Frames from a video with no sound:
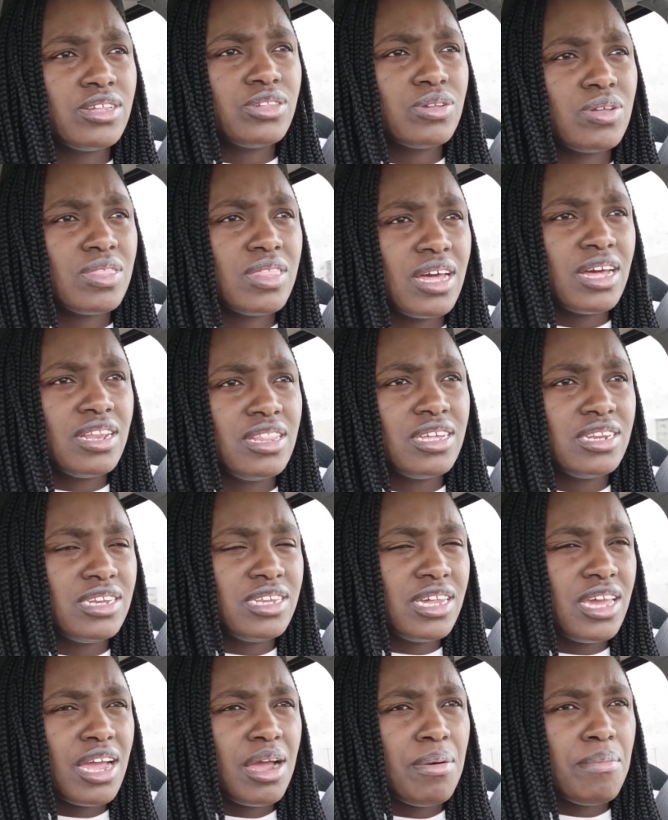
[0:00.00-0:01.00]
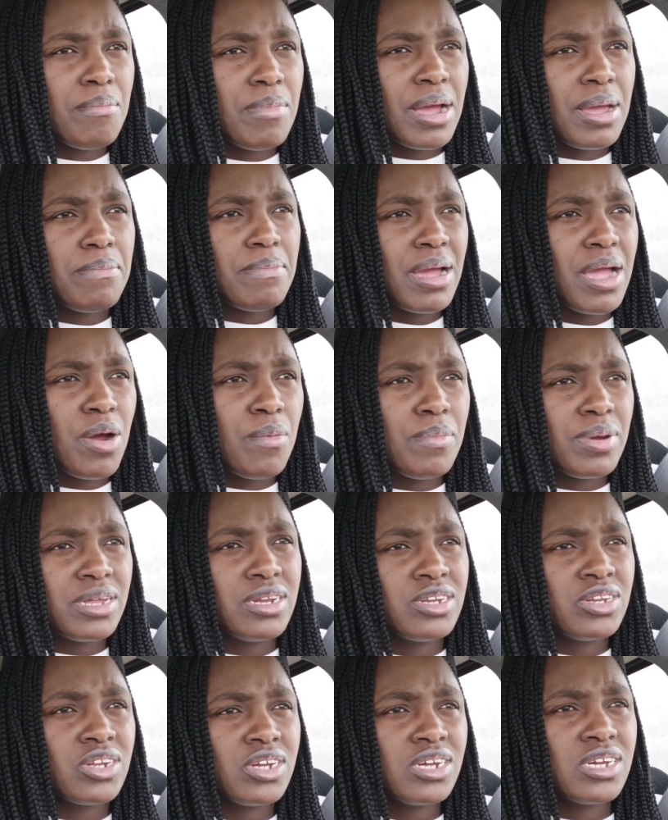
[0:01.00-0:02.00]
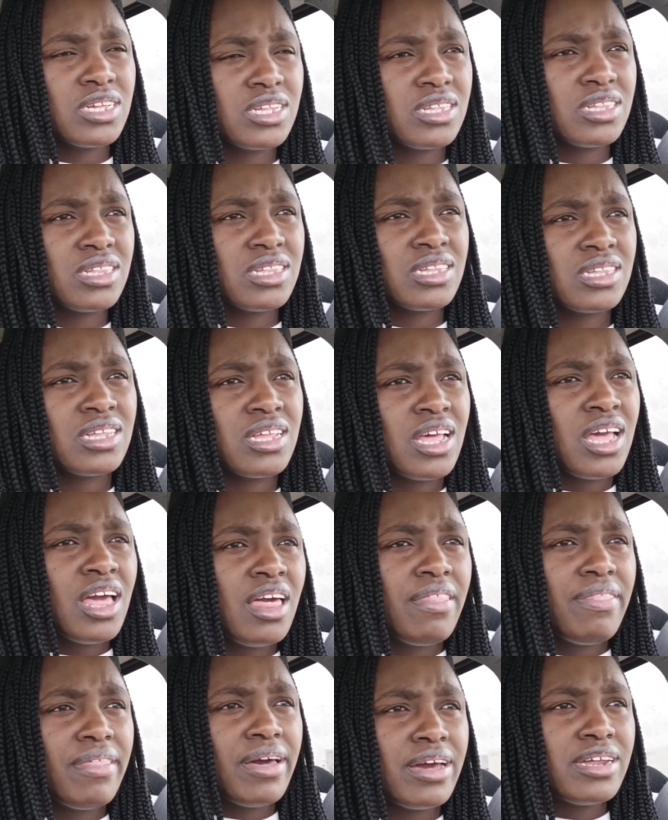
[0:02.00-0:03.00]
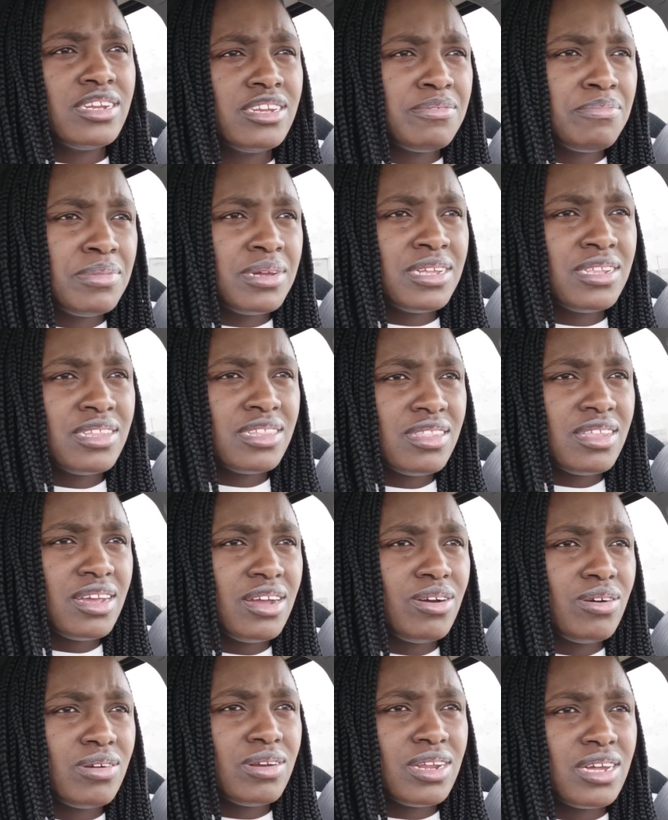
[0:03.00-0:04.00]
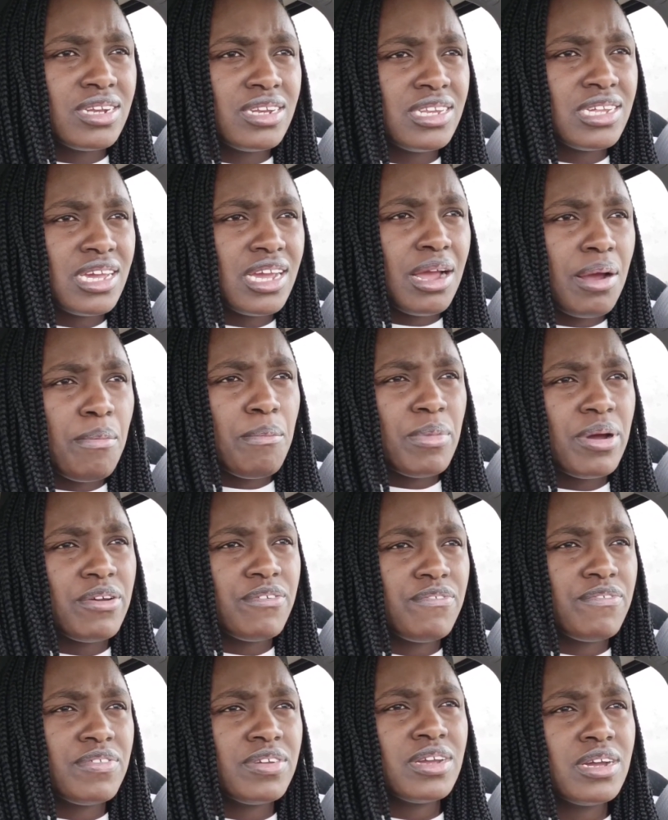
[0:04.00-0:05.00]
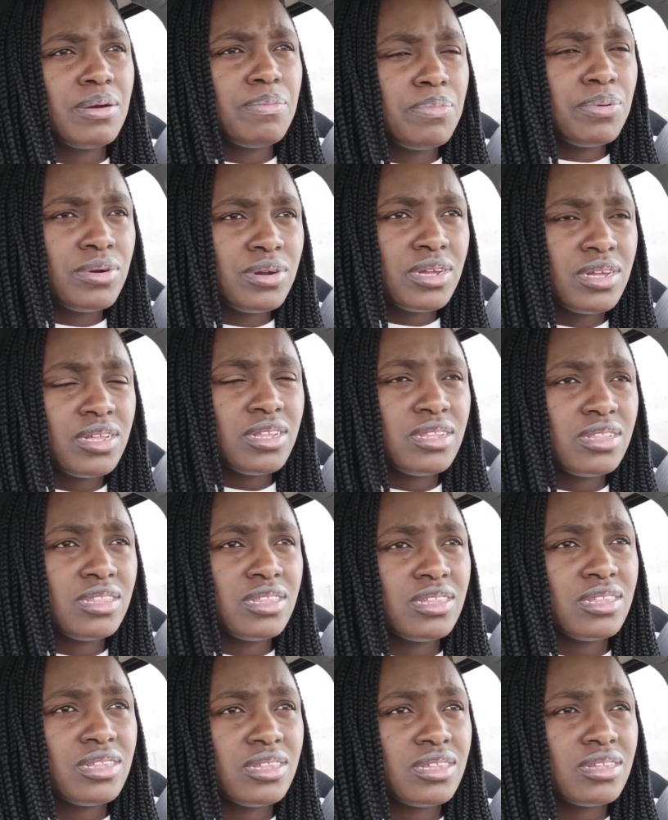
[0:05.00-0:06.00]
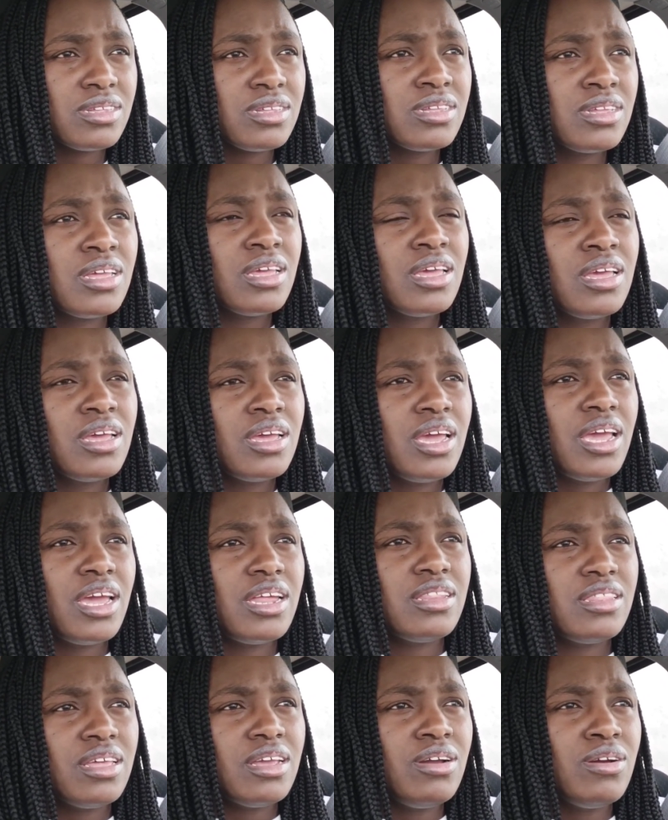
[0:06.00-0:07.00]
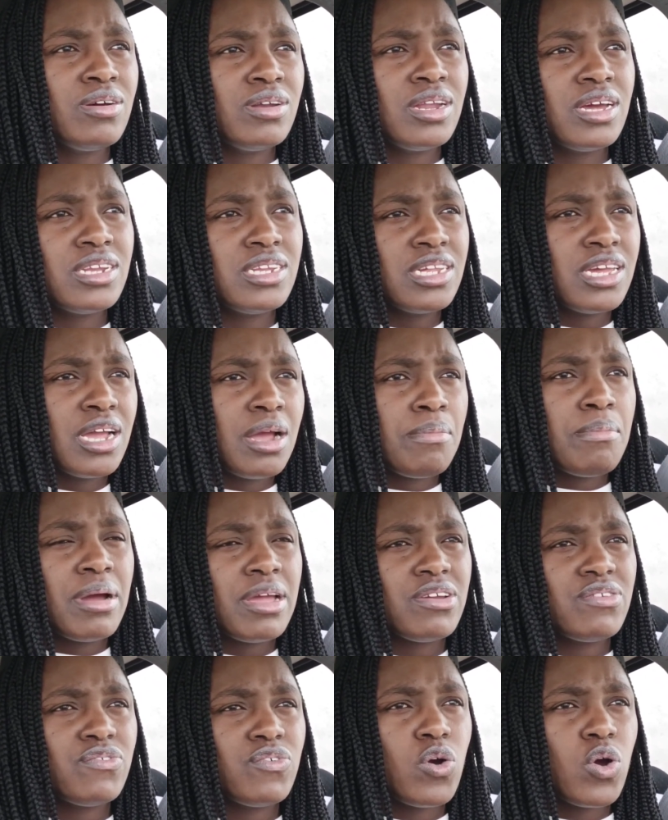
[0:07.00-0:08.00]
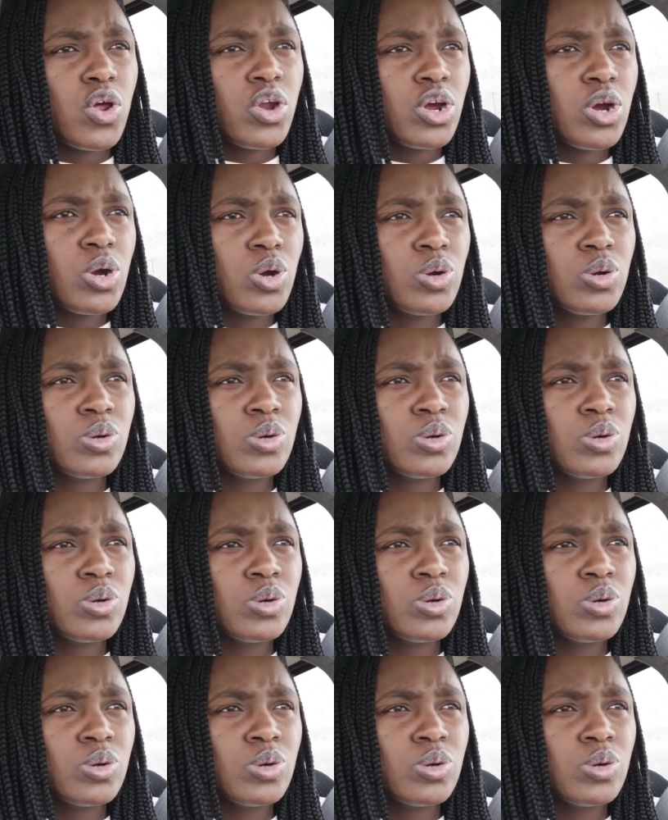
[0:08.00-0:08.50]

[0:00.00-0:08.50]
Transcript: so that they take my biometrics that means they're gonna take my fingerprints and they're gonna take my photo